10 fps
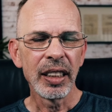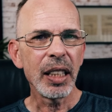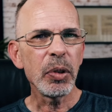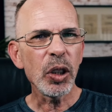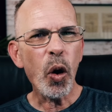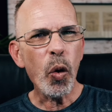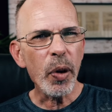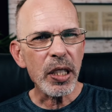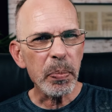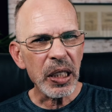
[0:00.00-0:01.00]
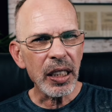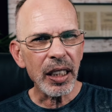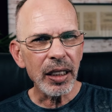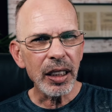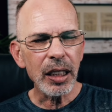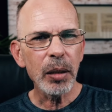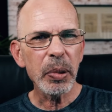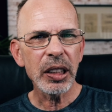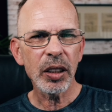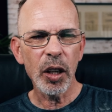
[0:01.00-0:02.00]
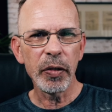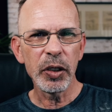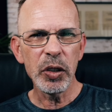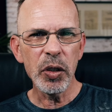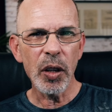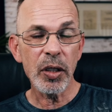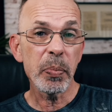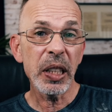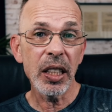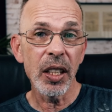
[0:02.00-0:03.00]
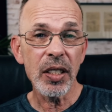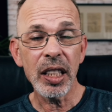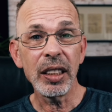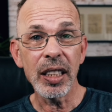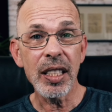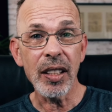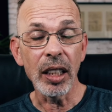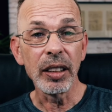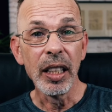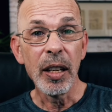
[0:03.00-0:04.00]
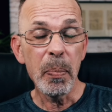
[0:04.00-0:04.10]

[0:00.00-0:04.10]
there will always be a little bit of a nuance because it is done